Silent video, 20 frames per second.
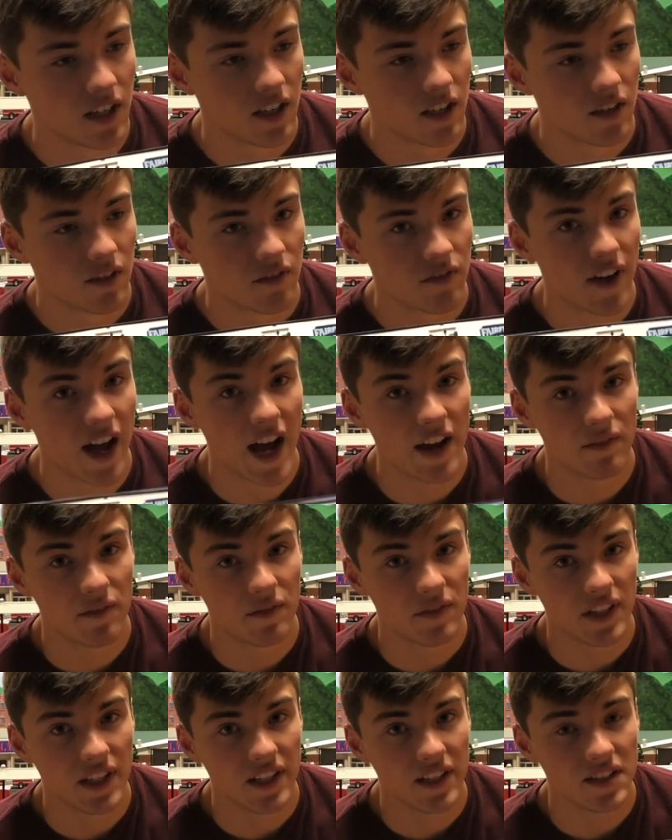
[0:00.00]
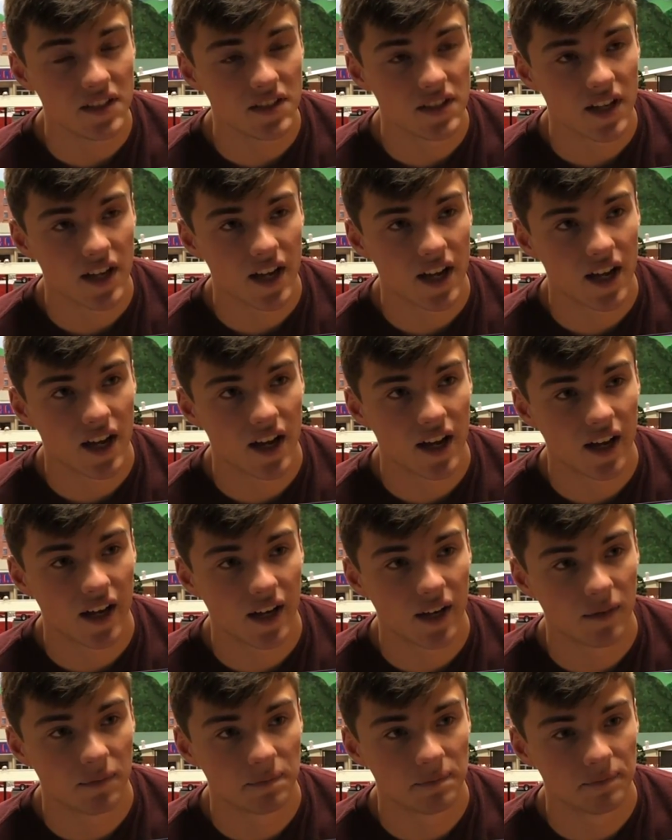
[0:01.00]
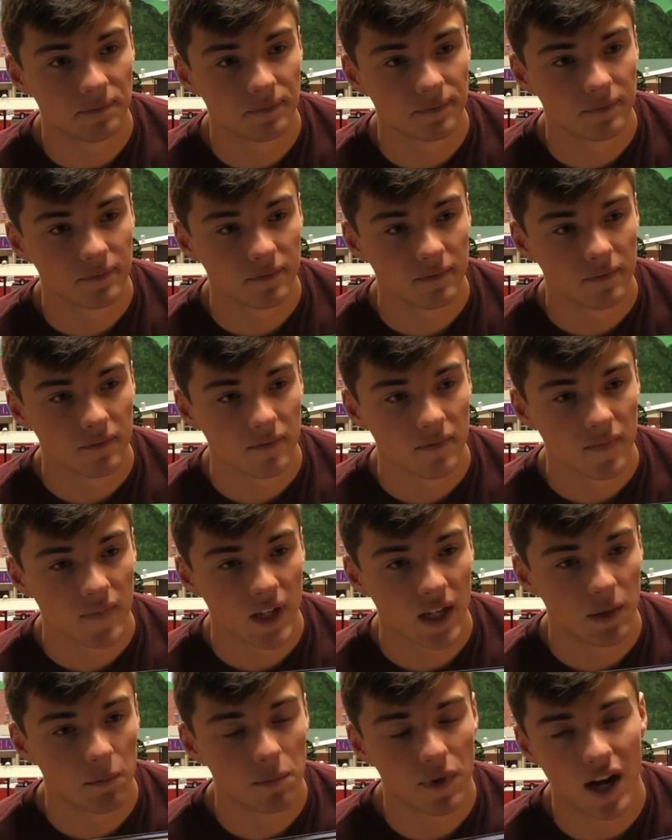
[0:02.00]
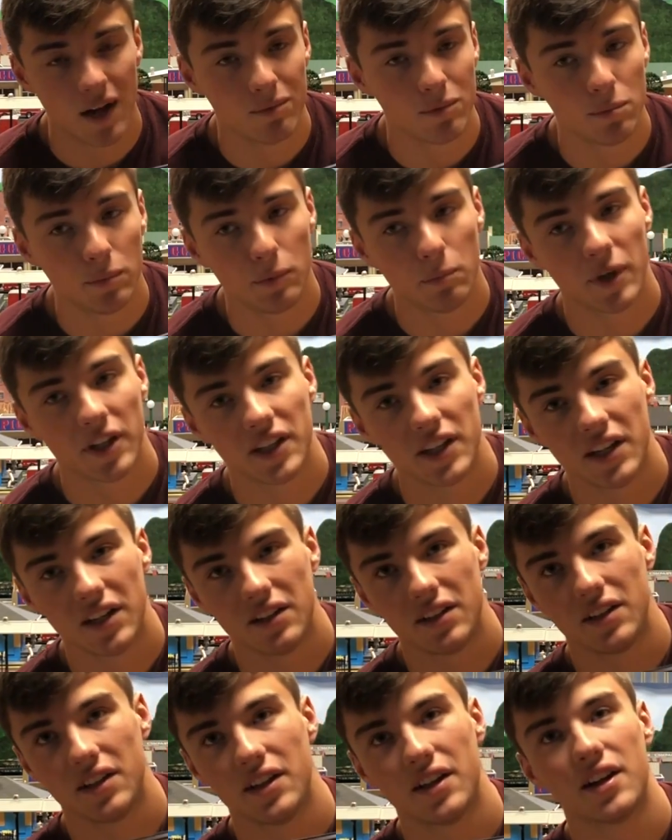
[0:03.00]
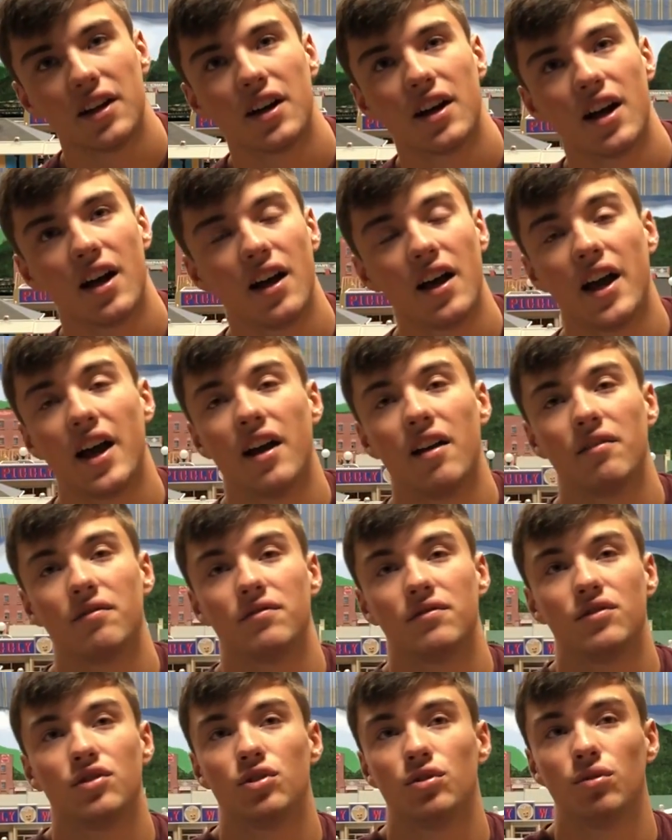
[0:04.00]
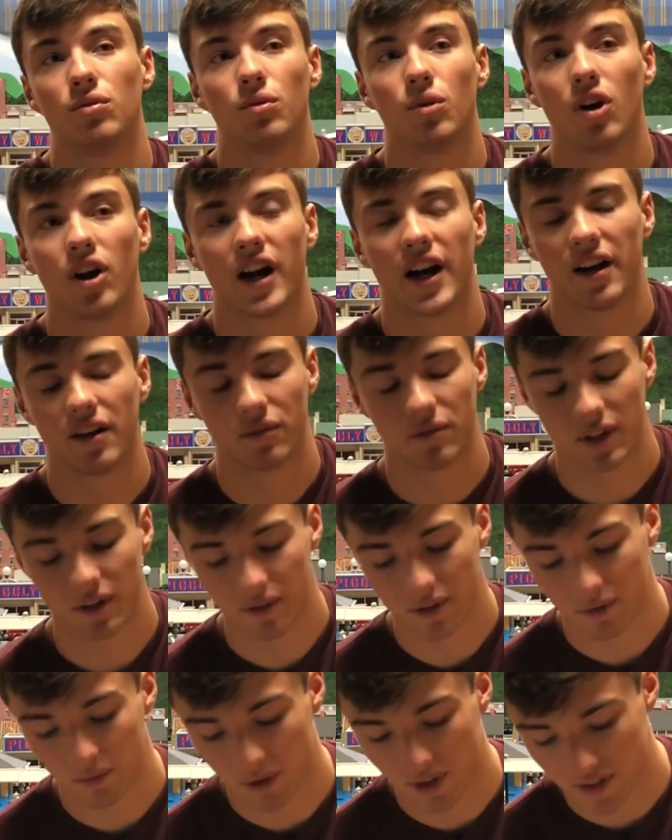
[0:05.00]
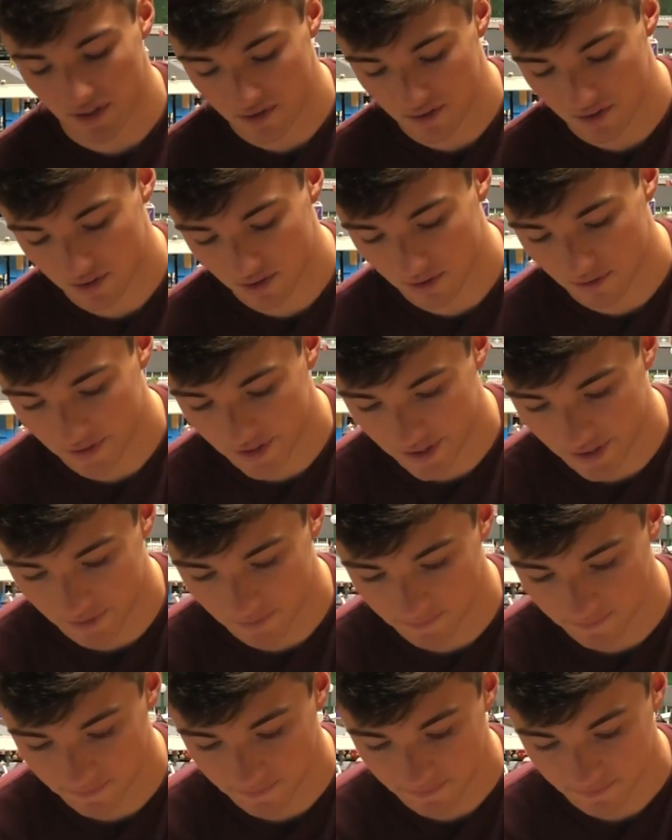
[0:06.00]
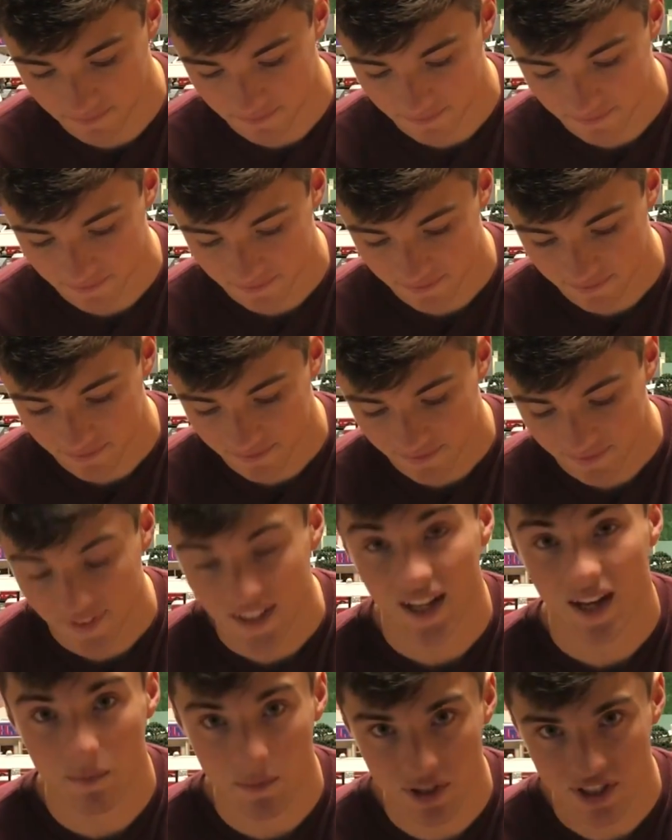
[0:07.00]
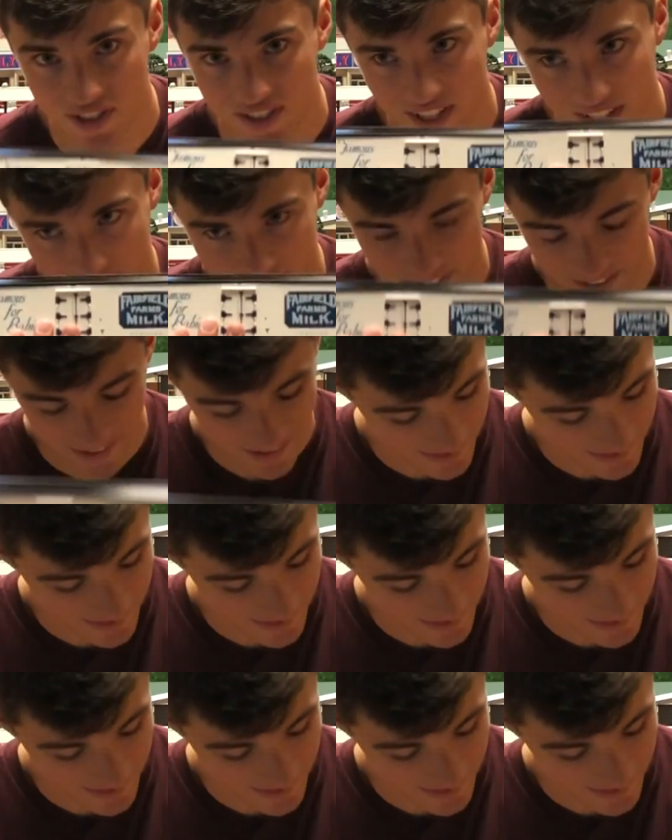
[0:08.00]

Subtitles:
5 of these, and probably by the end of the year I'll have 2 Long Island Railroad ones, so I'm a sucker.